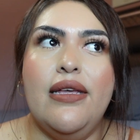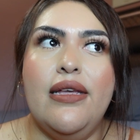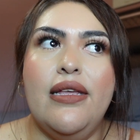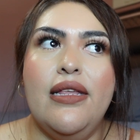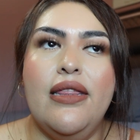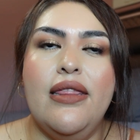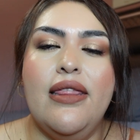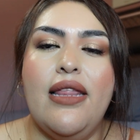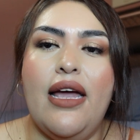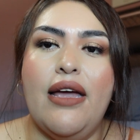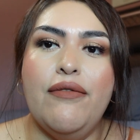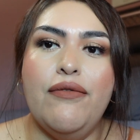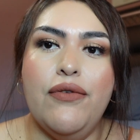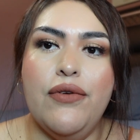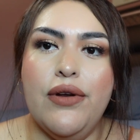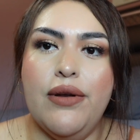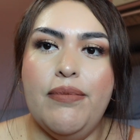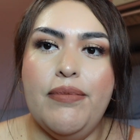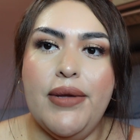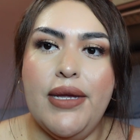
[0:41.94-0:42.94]
life
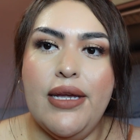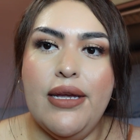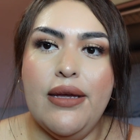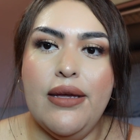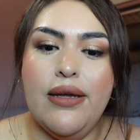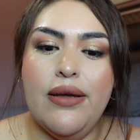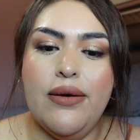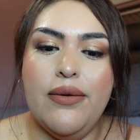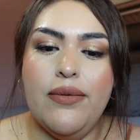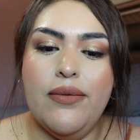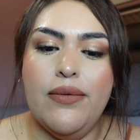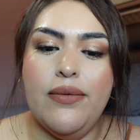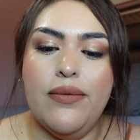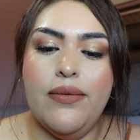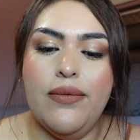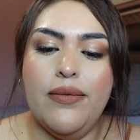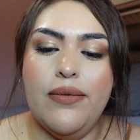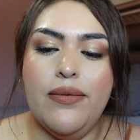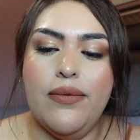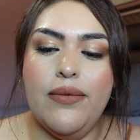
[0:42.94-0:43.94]
would be
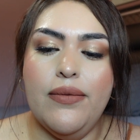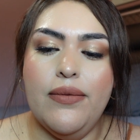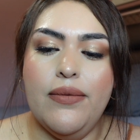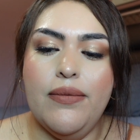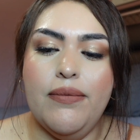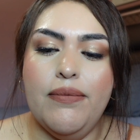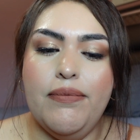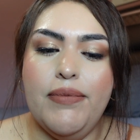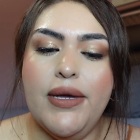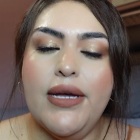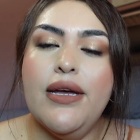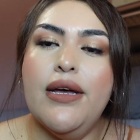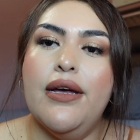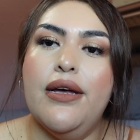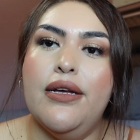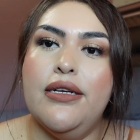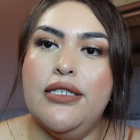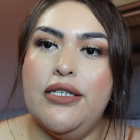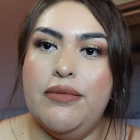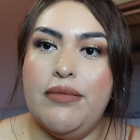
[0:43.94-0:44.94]

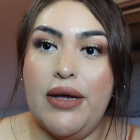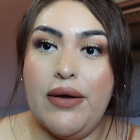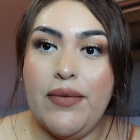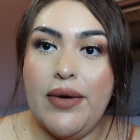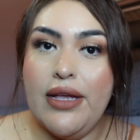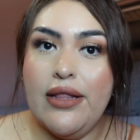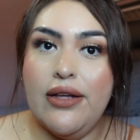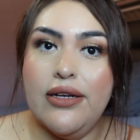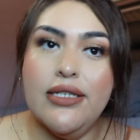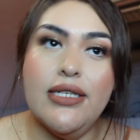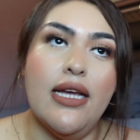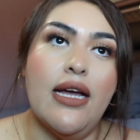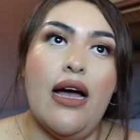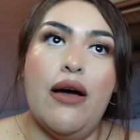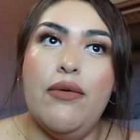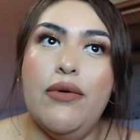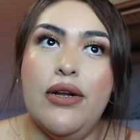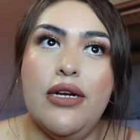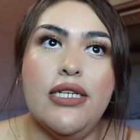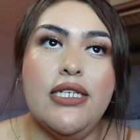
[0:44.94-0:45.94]
because of my weight loss, like I
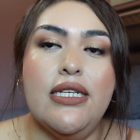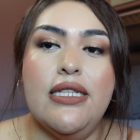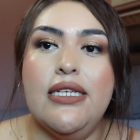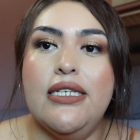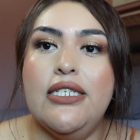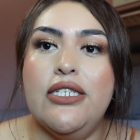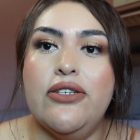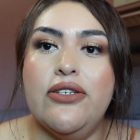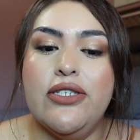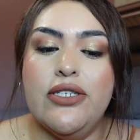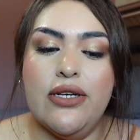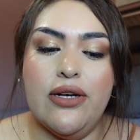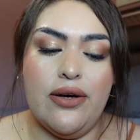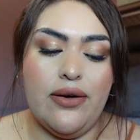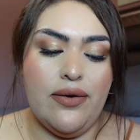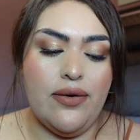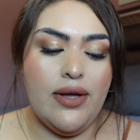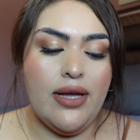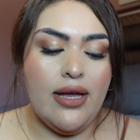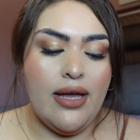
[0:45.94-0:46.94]
would have done this years
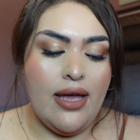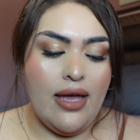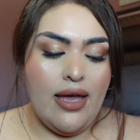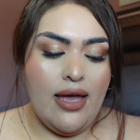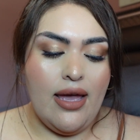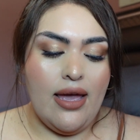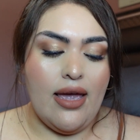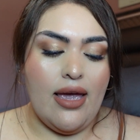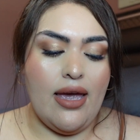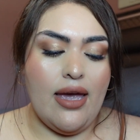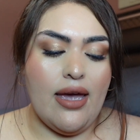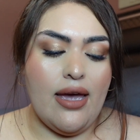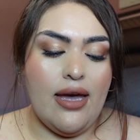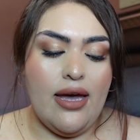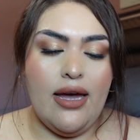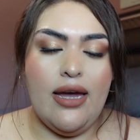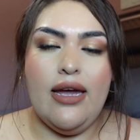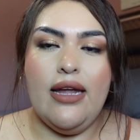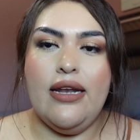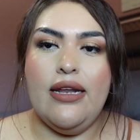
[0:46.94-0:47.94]
ago.
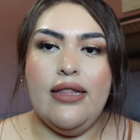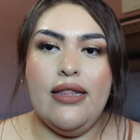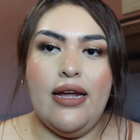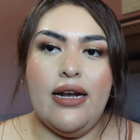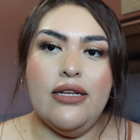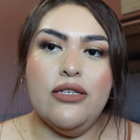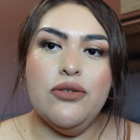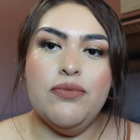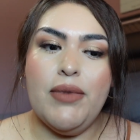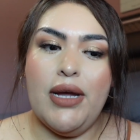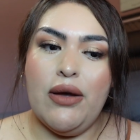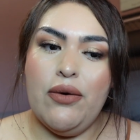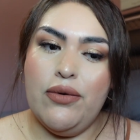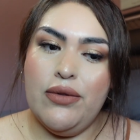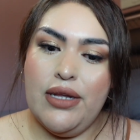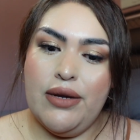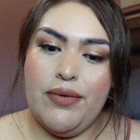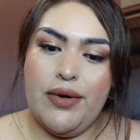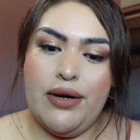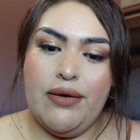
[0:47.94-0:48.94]
And that is my
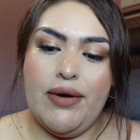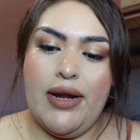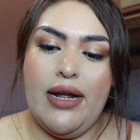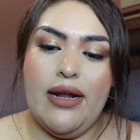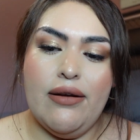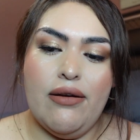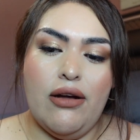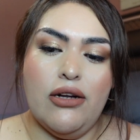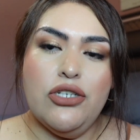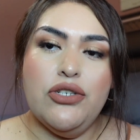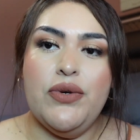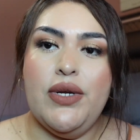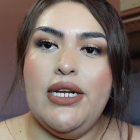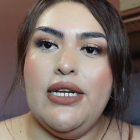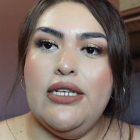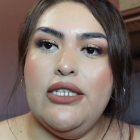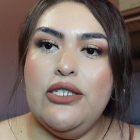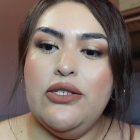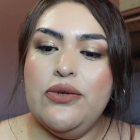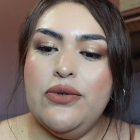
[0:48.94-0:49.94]
only regret, not doing
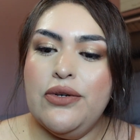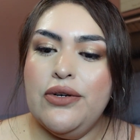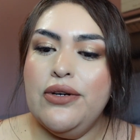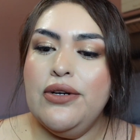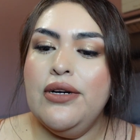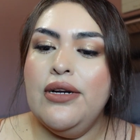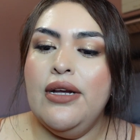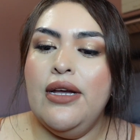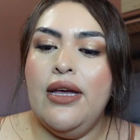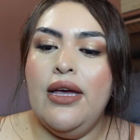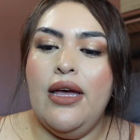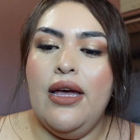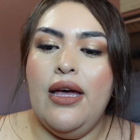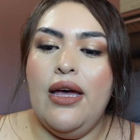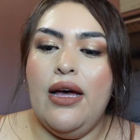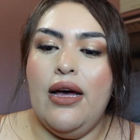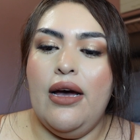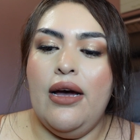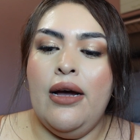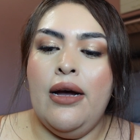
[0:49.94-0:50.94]
it sooner.
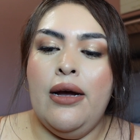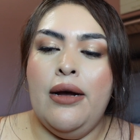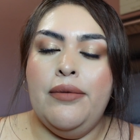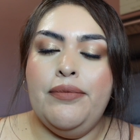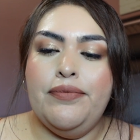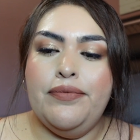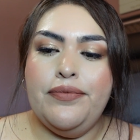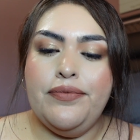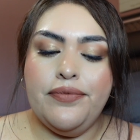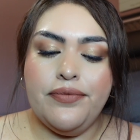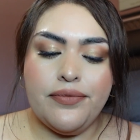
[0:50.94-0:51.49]
And